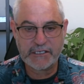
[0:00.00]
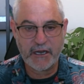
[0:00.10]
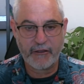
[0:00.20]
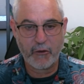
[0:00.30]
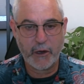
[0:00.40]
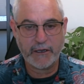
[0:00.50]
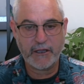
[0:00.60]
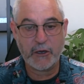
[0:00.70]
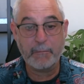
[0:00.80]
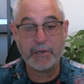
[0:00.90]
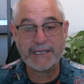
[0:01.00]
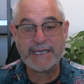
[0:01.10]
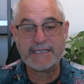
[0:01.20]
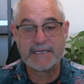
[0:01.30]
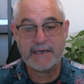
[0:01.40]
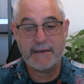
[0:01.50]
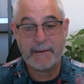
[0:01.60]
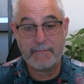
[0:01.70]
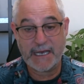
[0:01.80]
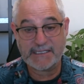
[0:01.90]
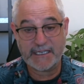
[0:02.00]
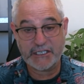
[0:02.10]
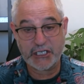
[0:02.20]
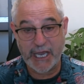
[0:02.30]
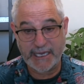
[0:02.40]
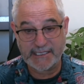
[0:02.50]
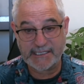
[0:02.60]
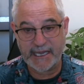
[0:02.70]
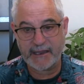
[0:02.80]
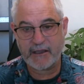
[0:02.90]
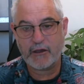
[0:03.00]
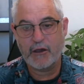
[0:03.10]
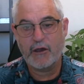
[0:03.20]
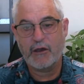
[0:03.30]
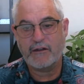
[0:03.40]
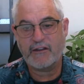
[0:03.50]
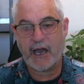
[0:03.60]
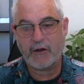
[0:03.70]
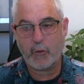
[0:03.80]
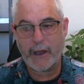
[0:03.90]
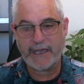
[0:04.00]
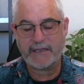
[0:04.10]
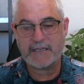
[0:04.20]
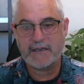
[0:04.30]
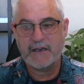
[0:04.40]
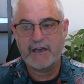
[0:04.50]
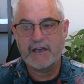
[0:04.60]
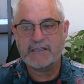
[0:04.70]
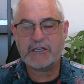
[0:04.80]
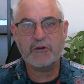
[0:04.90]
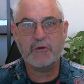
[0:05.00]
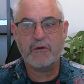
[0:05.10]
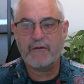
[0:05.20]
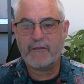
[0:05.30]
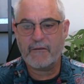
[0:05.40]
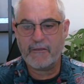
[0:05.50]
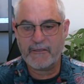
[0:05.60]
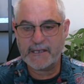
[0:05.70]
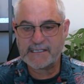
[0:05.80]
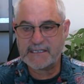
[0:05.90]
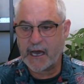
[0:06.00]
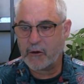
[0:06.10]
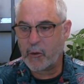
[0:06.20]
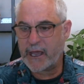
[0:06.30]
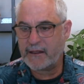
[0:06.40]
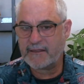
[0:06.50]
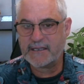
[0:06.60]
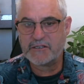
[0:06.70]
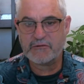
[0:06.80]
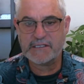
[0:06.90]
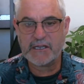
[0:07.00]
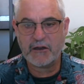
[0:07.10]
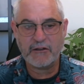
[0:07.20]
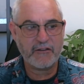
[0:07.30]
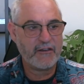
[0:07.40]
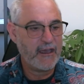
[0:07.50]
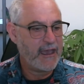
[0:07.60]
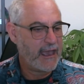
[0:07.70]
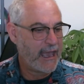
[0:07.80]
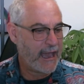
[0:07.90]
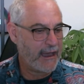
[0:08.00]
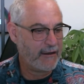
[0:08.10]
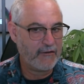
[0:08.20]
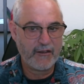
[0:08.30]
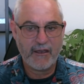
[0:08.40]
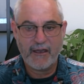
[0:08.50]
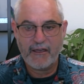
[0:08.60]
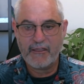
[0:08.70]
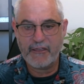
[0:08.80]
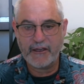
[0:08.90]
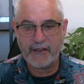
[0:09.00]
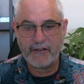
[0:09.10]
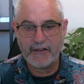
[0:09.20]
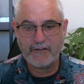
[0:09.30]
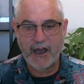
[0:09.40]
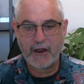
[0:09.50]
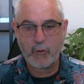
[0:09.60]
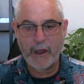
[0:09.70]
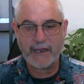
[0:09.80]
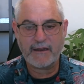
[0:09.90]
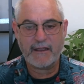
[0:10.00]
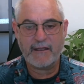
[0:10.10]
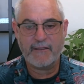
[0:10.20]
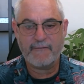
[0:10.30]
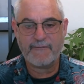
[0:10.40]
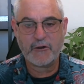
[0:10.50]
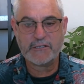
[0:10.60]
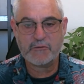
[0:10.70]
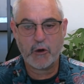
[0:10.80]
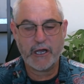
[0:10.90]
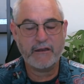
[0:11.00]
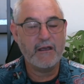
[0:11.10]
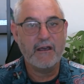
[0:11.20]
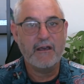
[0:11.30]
another one, complete message async dot wait. So this dot wait, this result, and the dot wait in the first one,